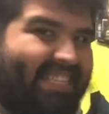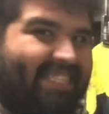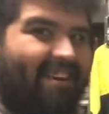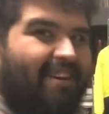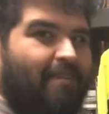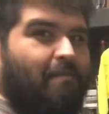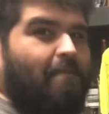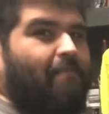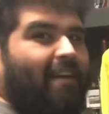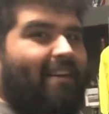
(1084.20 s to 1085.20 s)
so we're
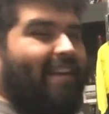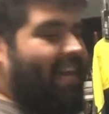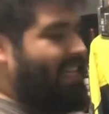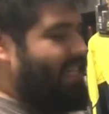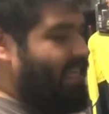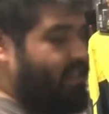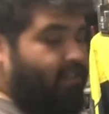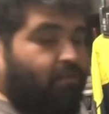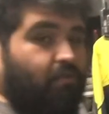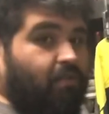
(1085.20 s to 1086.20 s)
probably gonna have to get a
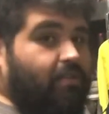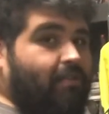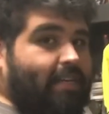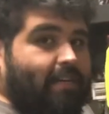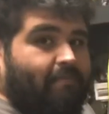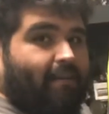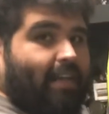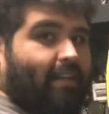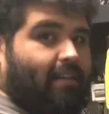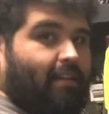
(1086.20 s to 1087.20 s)
stool so he can
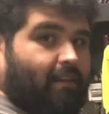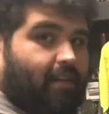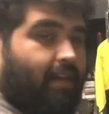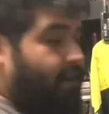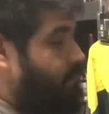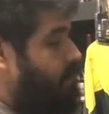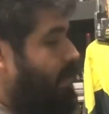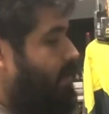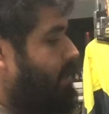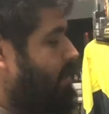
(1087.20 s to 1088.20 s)
play uh, play
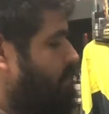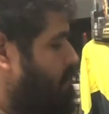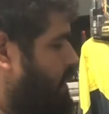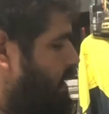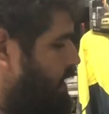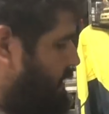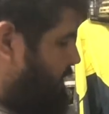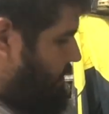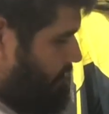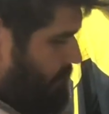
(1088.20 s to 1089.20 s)
on this. But
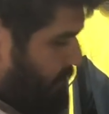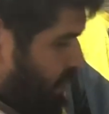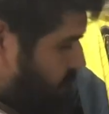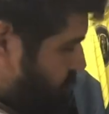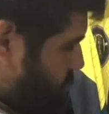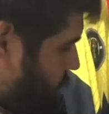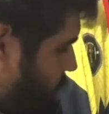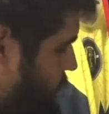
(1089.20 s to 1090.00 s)
no, let's